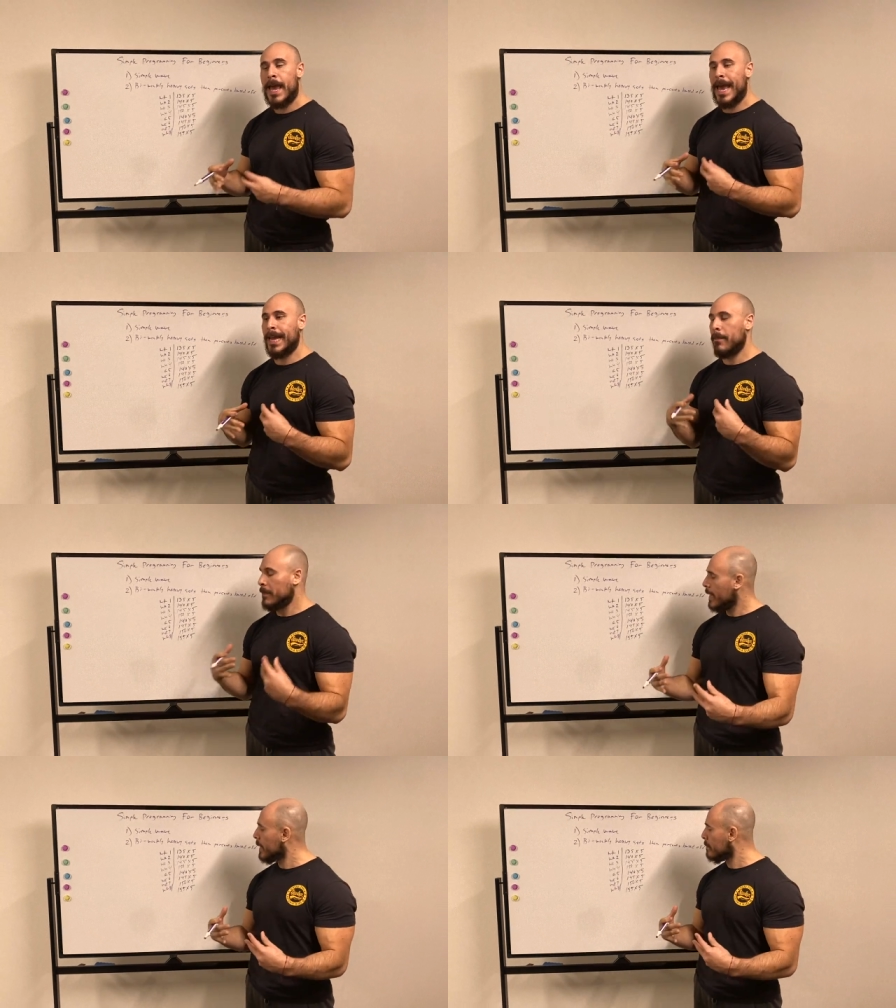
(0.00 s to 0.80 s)
And I'm
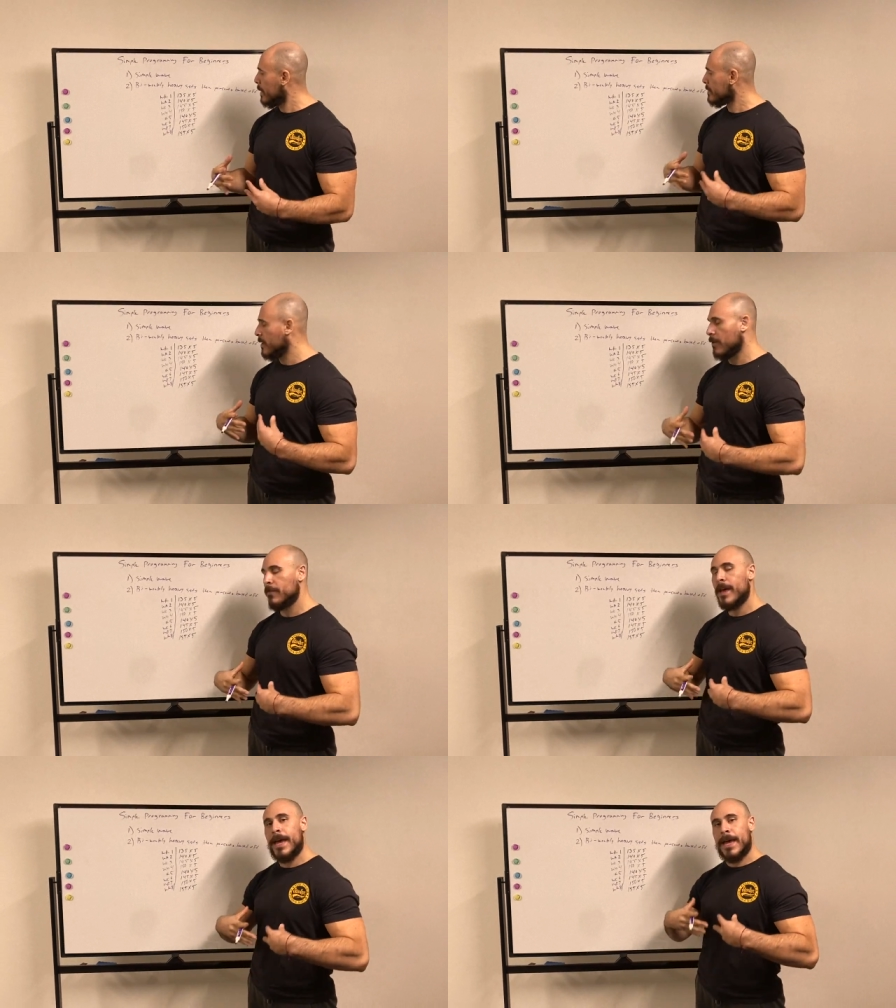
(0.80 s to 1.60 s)
letting
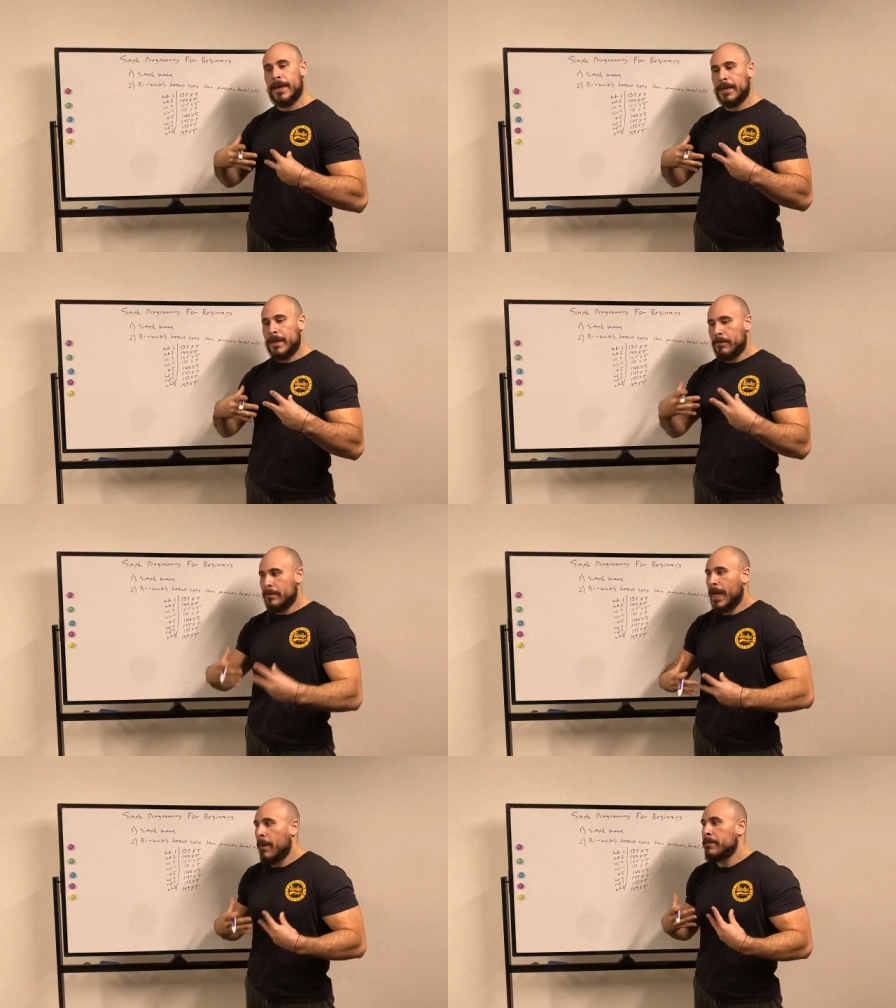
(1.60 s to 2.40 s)
myself
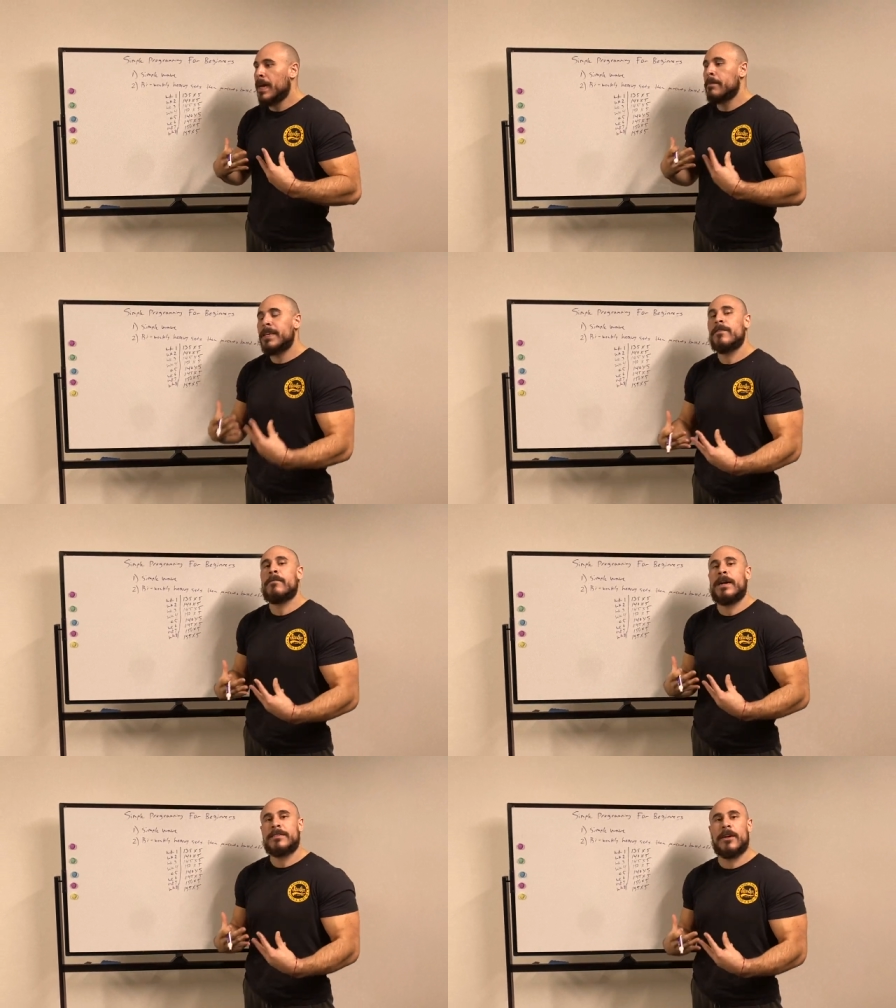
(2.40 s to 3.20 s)
I'm, I'm giving
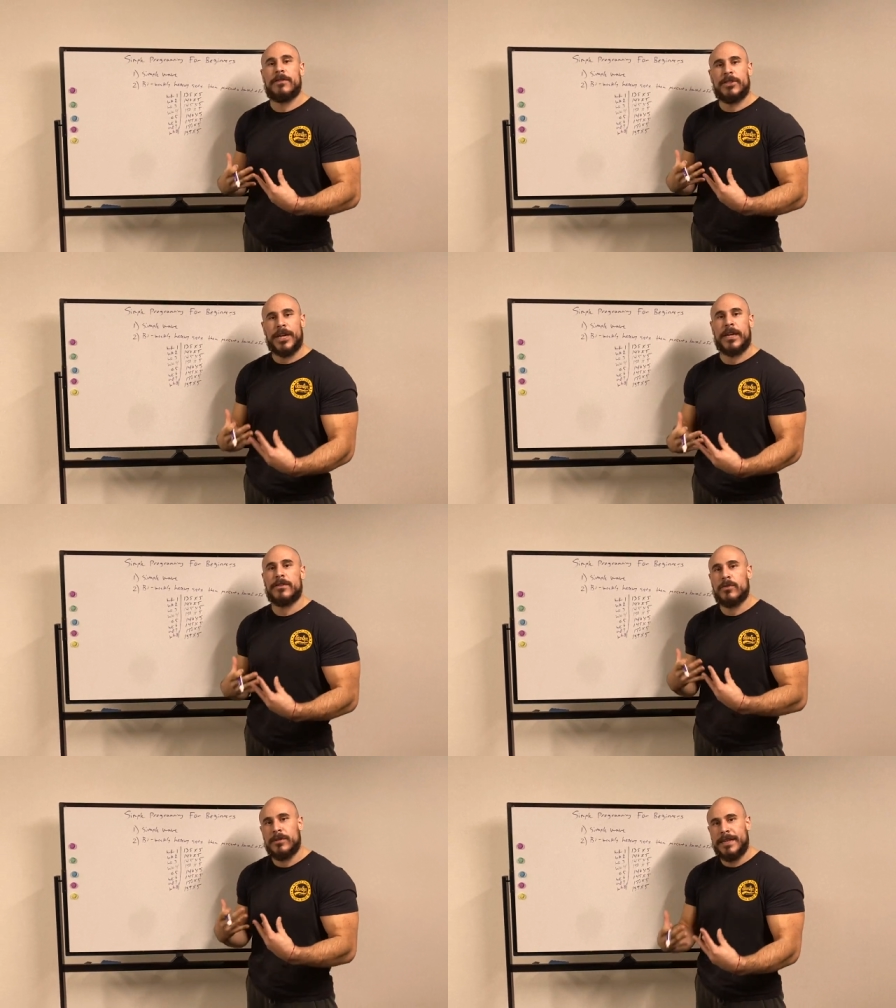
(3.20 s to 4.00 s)
myself a
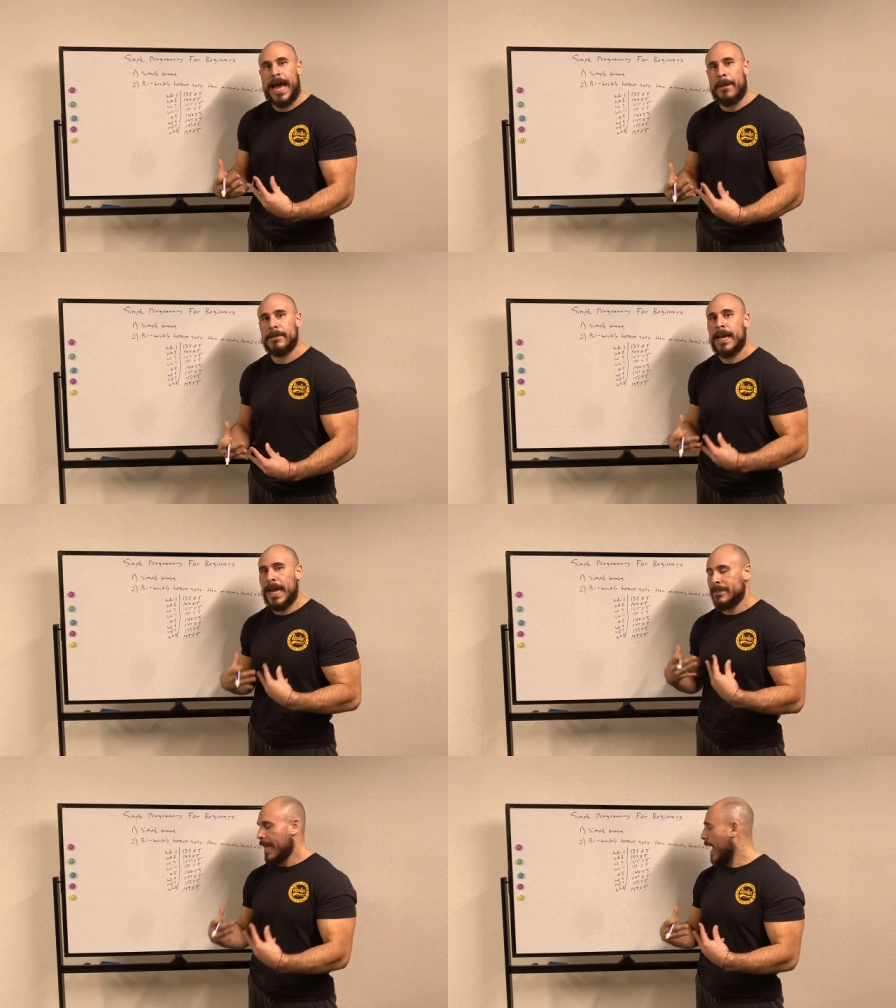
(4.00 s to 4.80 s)
chance to adapt
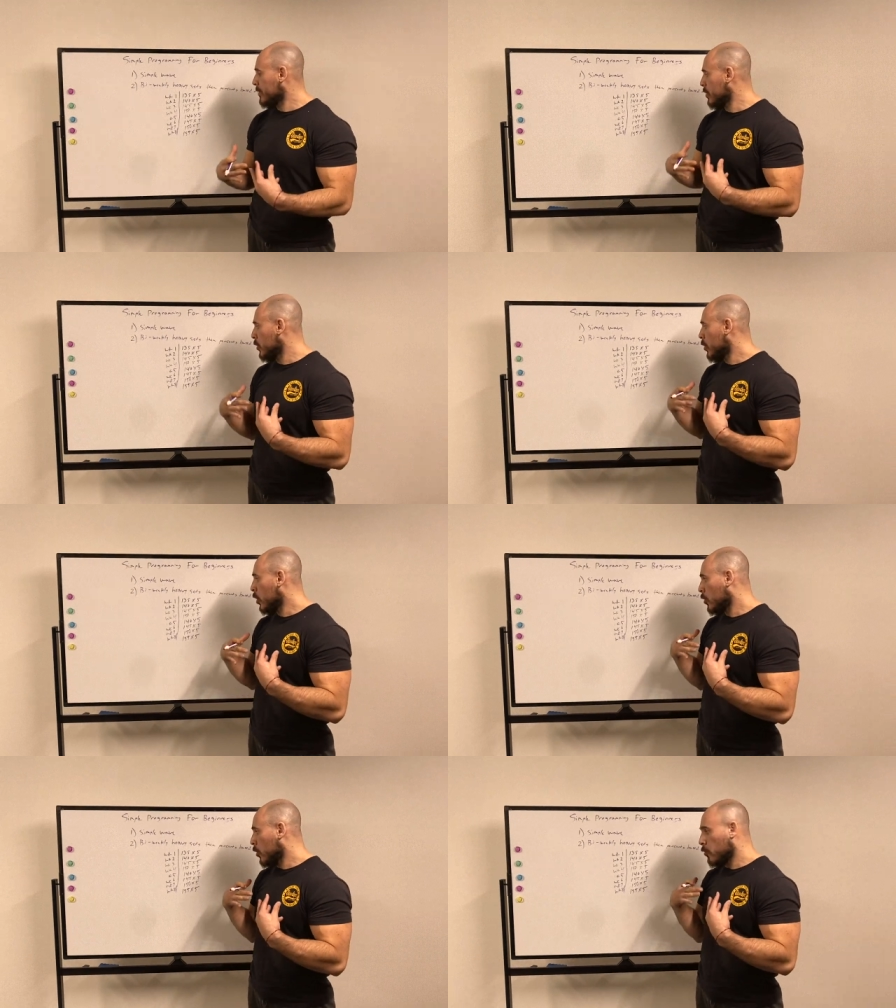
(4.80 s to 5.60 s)
and to actually
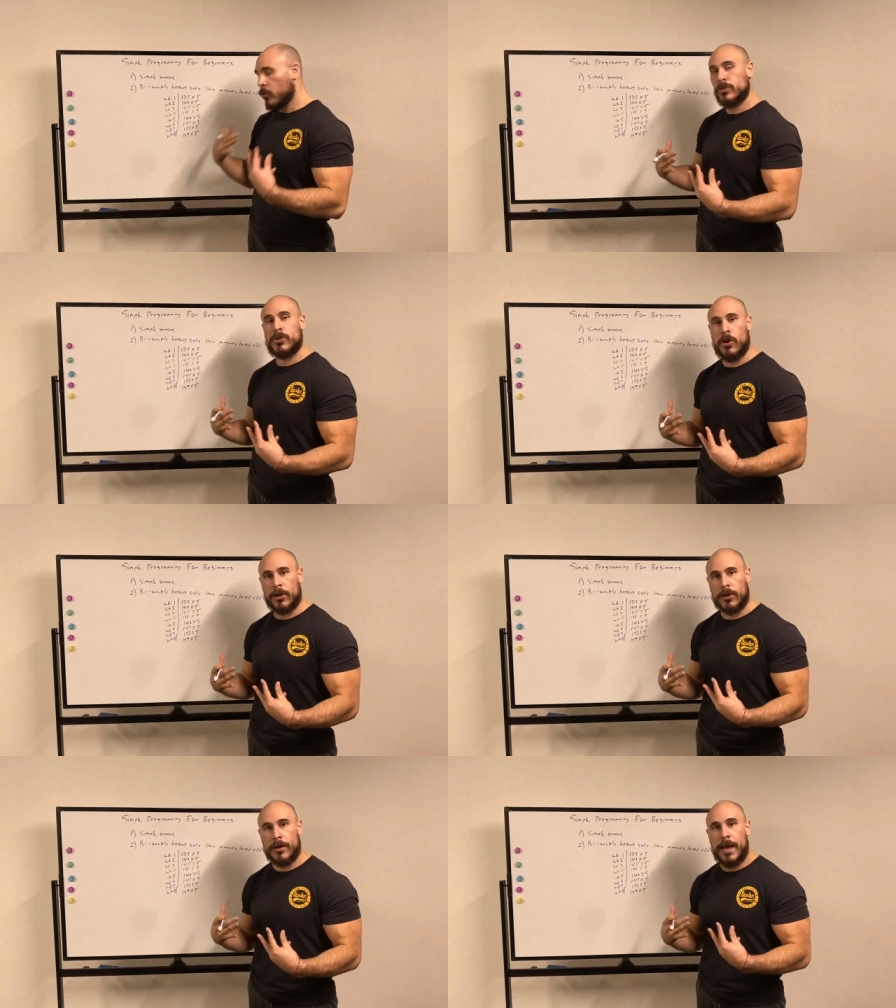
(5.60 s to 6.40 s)
grow
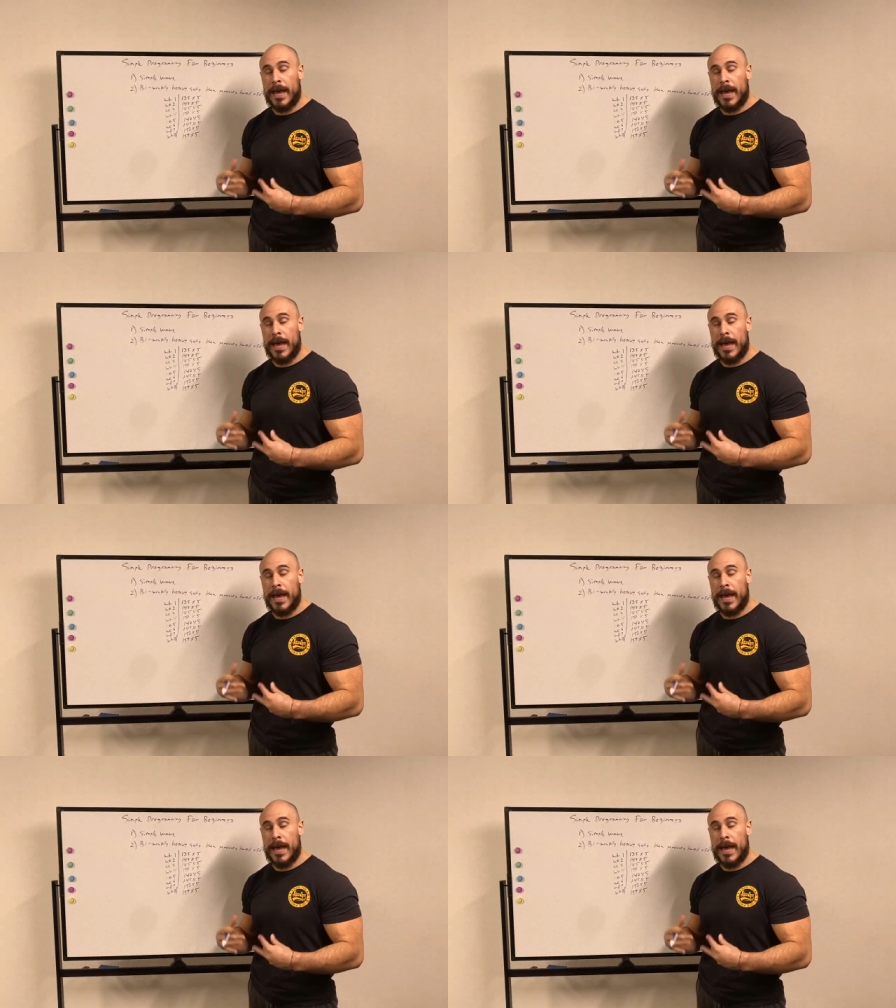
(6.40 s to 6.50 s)
stronger.